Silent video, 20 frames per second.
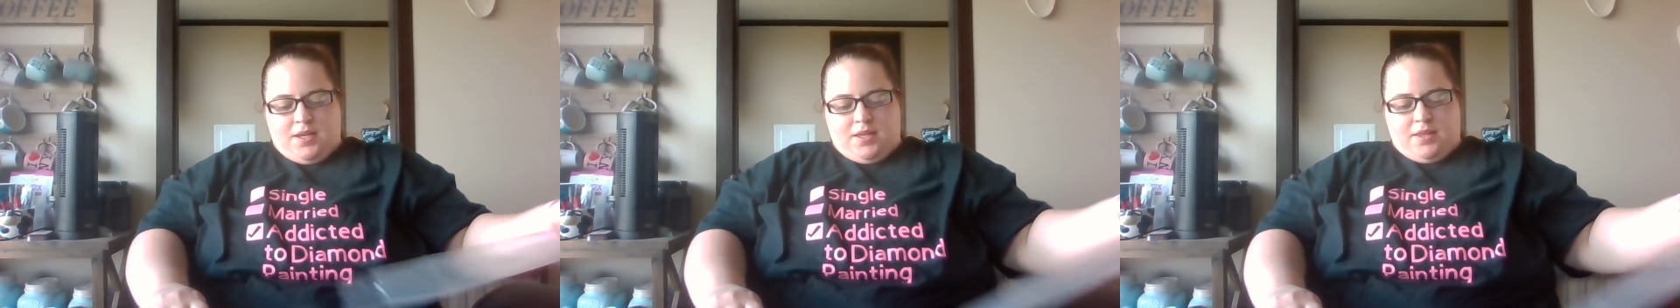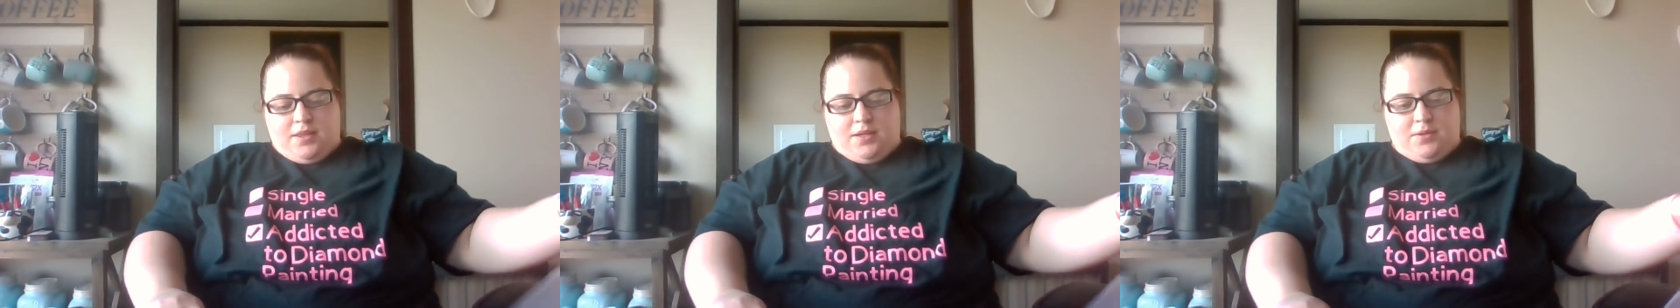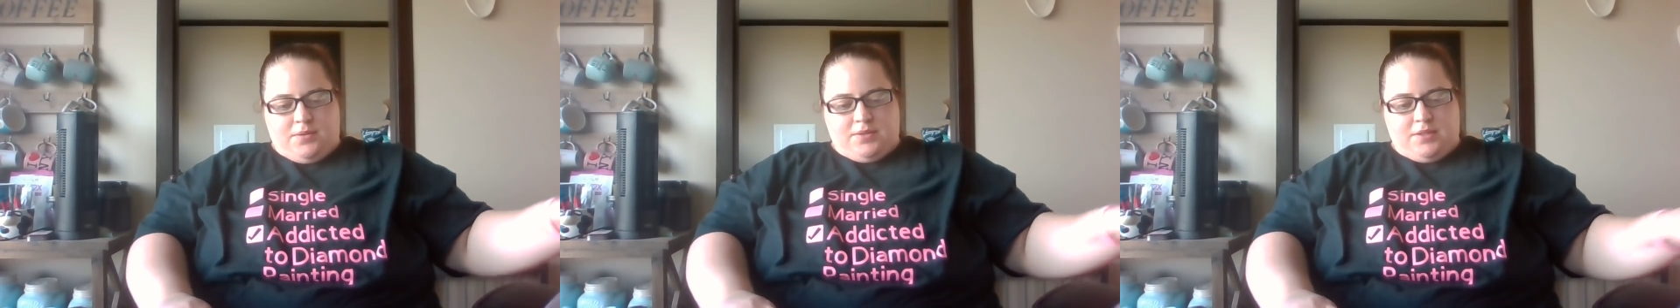
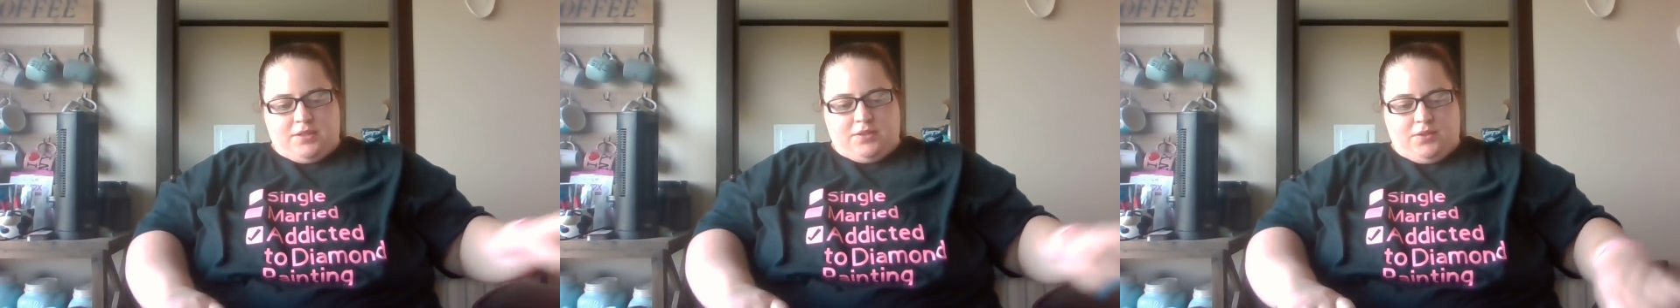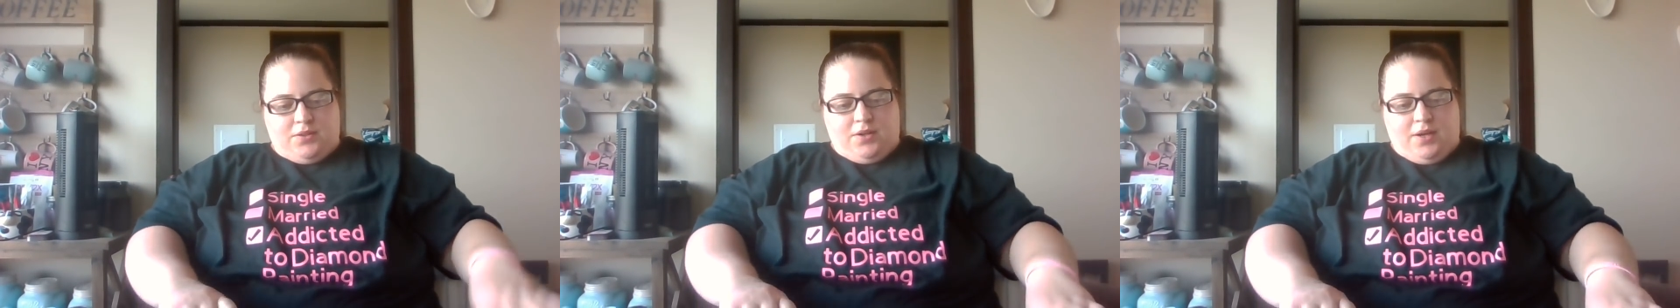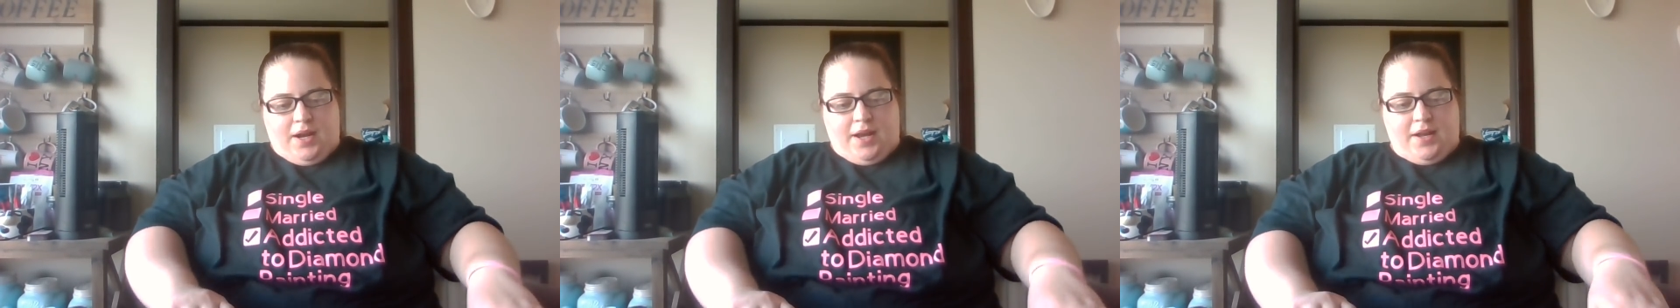There was a
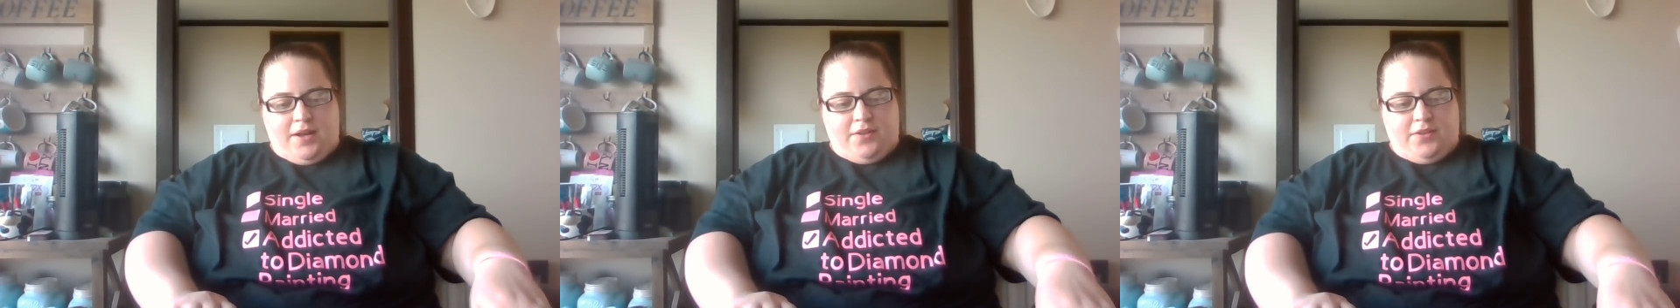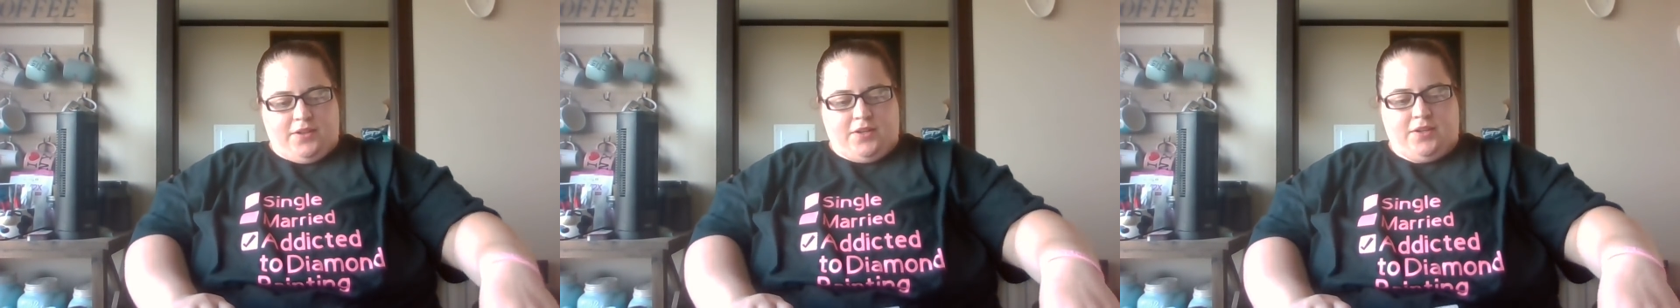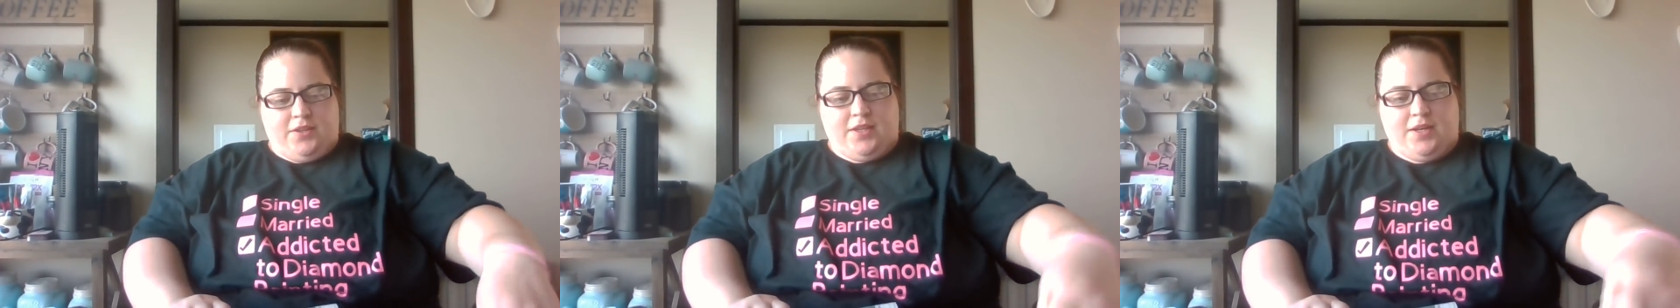little guy on
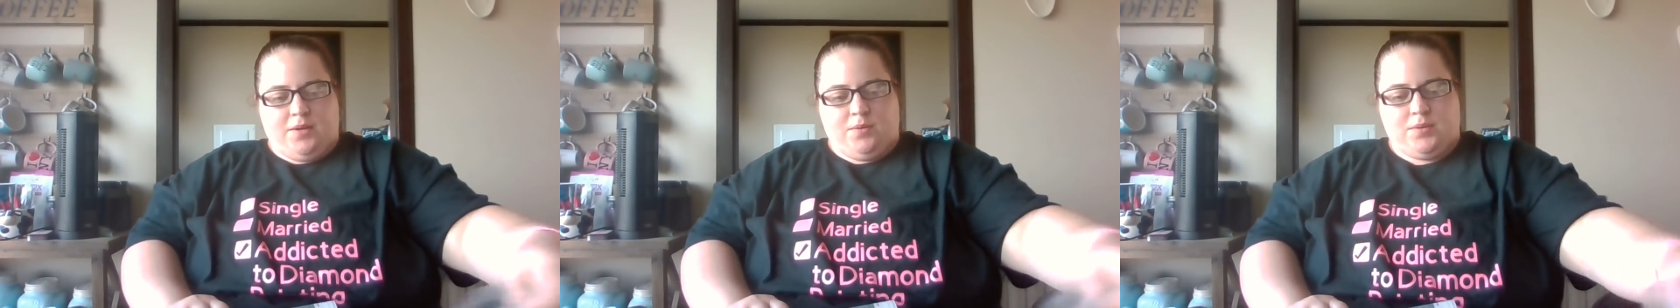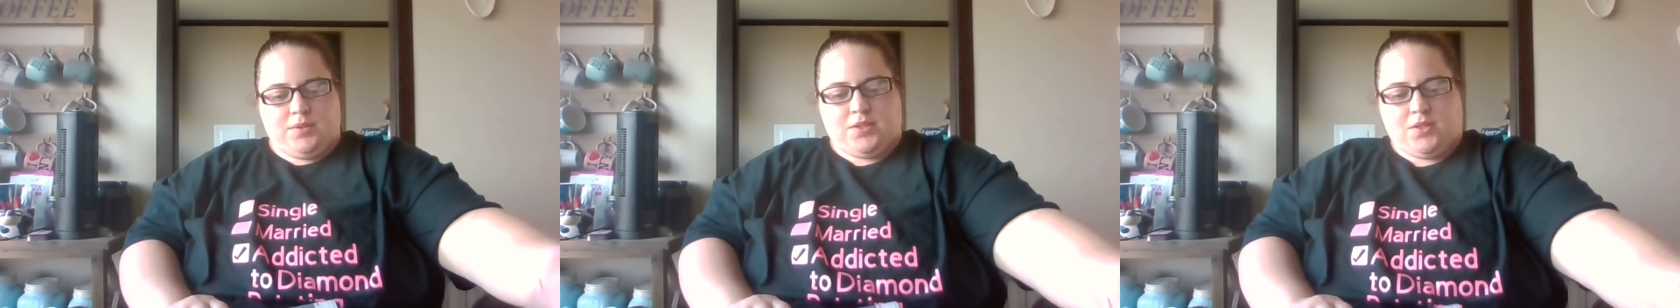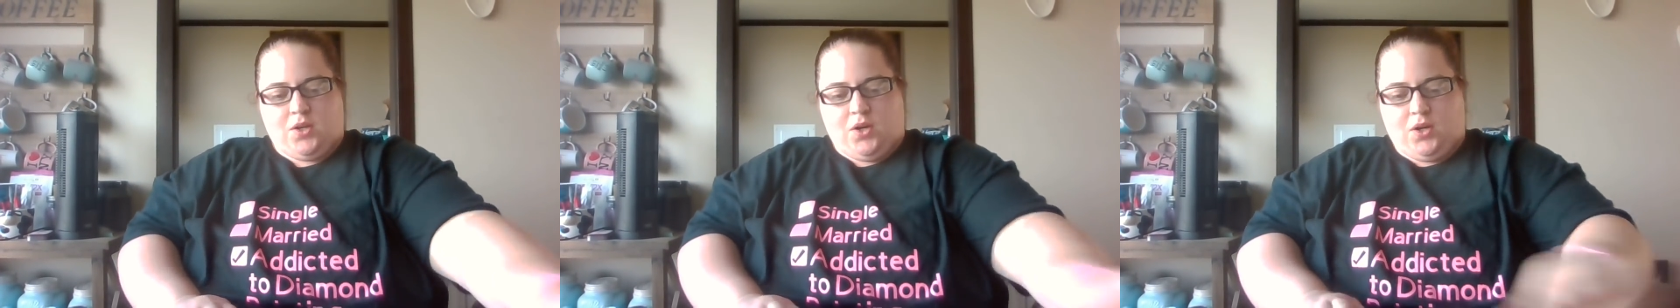there that
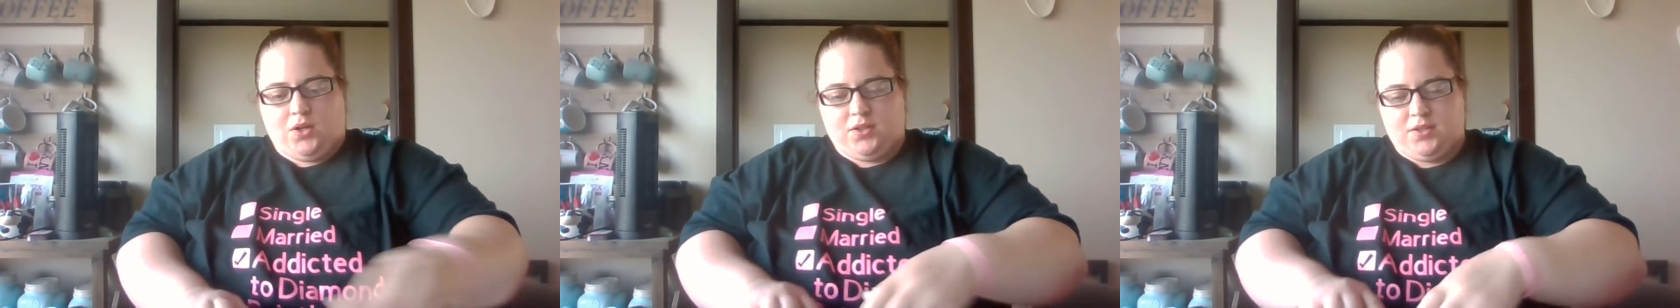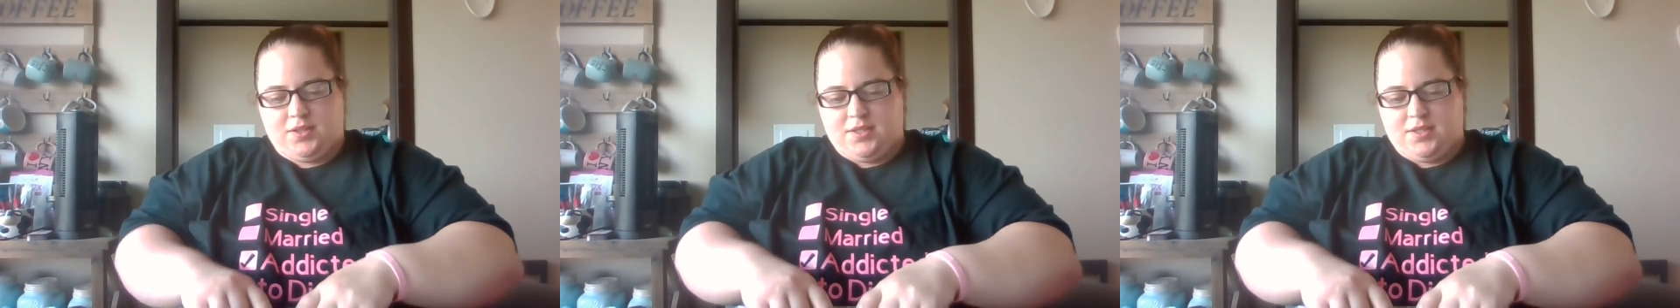was called